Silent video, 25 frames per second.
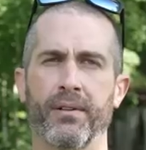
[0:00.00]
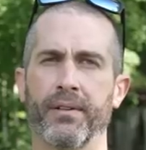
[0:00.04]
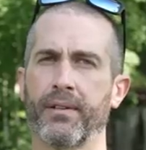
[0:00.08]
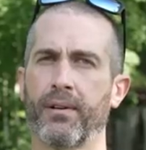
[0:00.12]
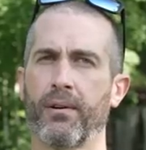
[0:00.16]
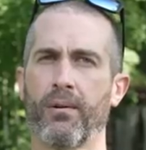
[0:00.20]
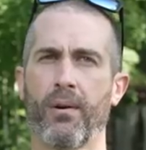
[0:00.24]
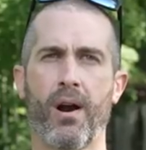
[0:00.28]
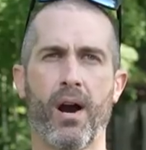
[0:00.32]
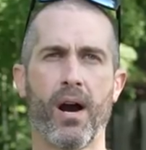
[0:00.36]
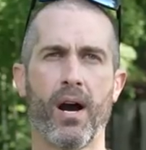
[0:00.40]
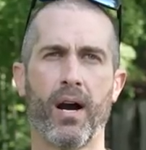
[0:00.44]
in the
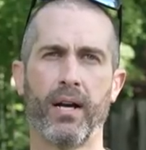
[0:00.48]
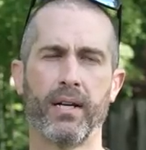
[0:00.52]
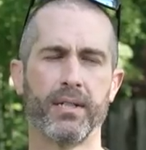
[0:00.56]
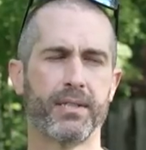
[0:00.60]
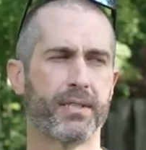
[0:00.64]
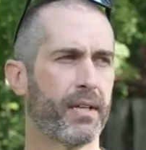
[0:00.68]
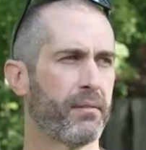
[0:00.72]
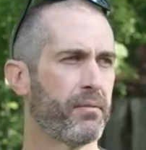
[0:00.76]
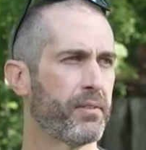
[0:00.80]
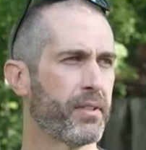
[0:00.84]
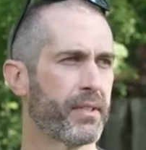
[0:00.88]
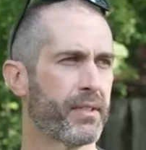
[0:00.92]

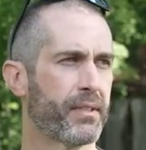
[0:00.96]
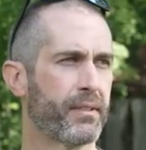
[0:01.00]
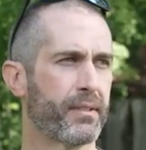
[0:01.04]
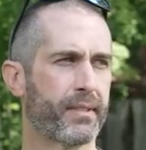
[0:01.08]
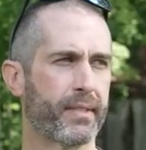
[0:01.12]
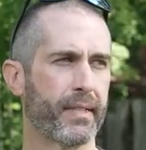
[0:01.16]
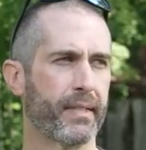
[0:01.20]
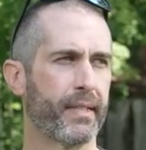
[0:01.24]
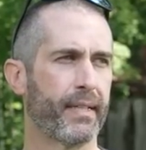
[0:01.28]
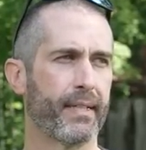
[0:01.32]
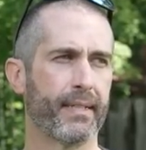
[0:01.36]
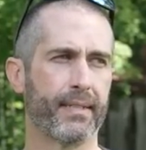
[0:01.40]
garage. Everything you
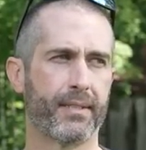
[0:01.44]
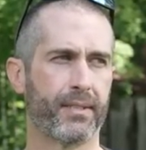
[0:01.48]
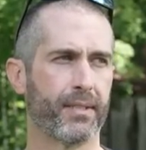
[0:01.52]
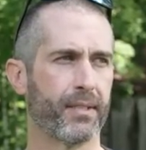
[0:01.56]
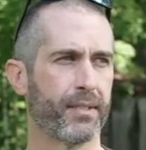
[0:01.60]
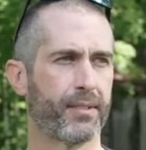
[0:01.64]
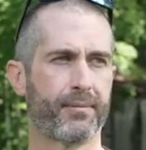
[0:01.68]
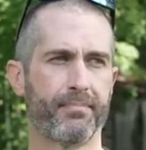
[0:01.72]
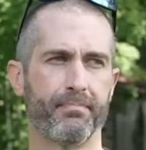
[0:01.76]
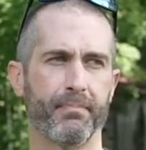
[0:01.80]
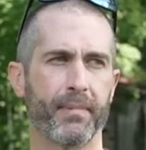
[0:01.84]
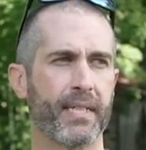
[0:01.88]
see, it's
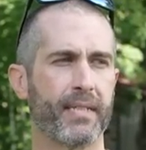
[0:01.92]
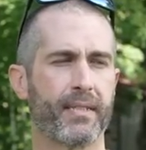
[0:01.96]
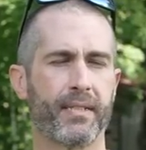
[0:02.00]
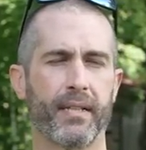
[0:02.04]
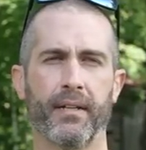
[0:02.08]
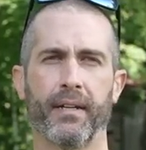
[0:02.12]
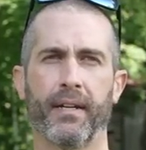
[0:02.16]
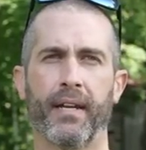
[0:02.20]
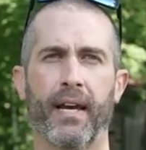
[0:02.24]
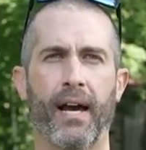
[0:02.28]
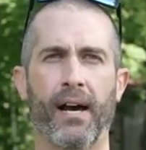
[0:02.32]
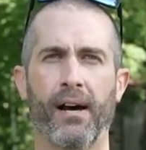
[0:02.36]
just me
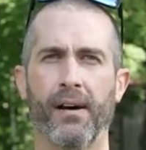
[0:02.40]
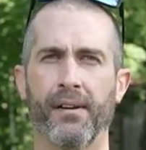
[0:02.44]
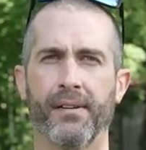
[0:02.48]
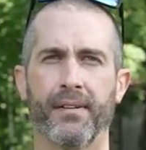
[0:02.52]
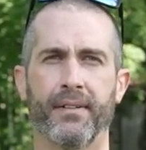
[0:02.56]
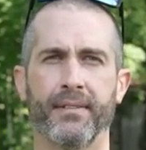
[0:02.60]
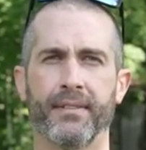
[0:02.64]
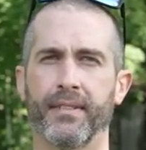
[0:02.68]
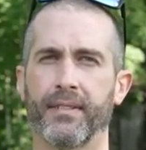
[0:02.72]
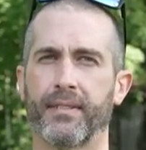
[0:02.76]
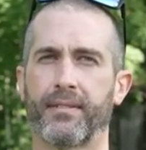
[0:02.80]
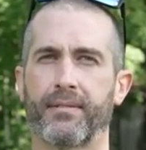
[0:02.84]
sitting down
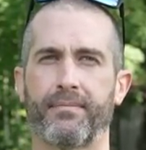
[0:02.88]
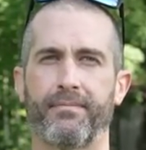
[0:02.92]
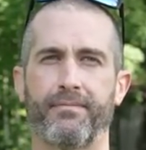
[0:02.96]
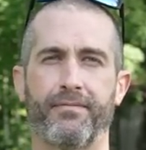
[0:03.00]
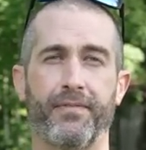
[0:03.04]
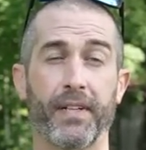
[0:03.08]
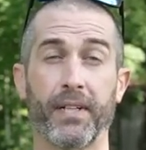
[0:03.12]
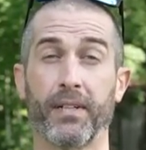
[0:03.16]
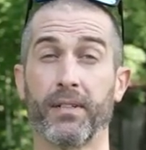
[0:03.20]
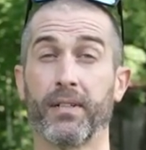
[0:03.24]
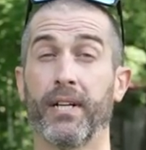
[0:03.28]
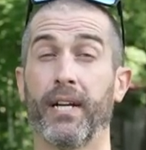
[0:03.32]
and just
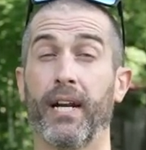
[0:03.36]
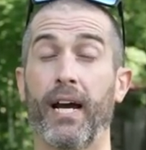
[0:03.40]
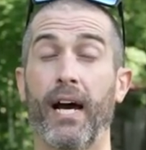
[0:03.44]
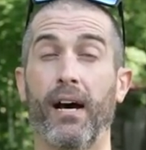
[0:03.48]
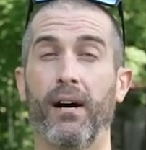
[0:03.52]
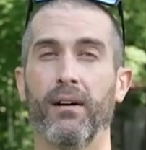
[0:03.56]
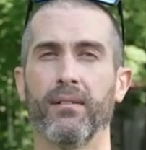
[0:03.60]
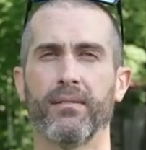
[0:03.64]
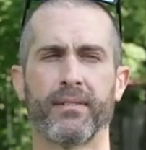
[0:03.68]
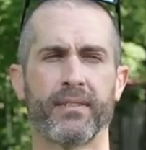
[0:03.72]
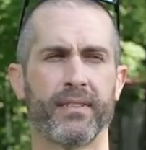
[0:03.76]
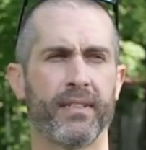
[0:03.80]
figuring it
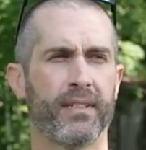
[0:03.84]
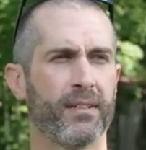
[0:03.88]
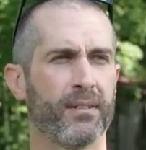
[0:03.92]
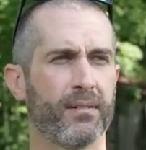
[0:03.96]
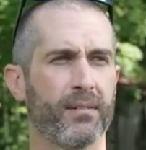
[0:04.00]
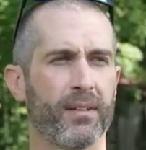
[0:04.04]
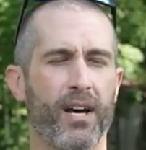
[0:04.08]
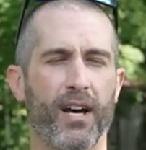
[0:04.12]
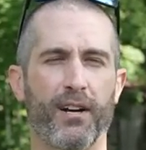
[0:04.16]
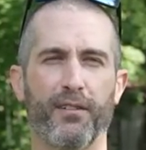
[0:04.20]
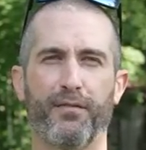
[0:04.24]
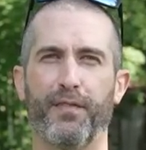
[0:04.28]
out. You know, a
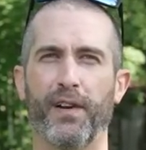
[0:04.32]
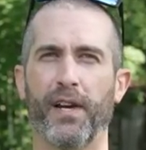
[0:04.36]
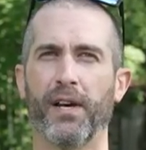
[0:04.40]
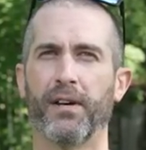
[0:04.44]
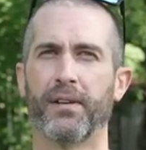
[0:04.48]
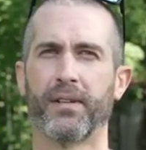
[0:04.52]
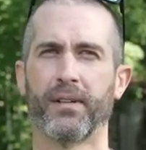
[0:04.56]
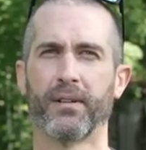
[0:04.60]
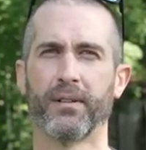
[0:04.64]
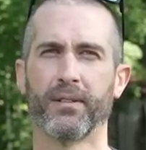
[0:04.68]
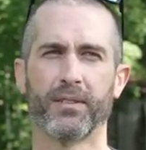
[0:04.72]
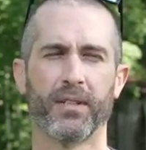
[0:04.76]
lot of
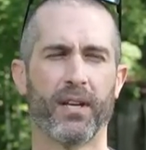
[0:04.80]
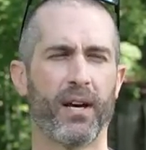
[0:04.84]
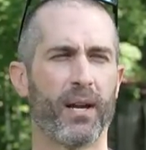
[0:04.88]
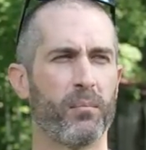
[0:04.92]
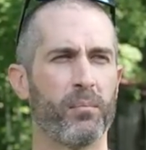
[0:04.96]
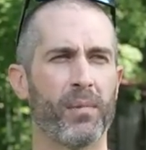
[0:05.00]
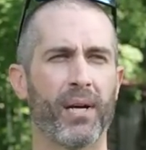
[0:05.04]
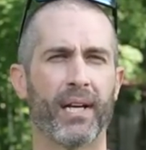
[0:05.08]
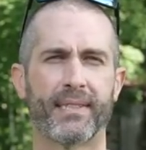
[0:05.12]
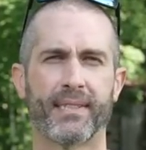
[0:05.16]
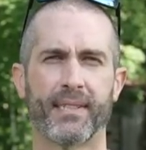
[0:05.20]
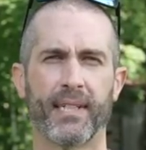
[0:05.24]
failures, a lot of
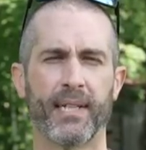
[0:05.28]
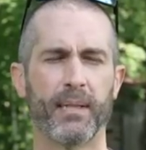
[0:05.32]
mess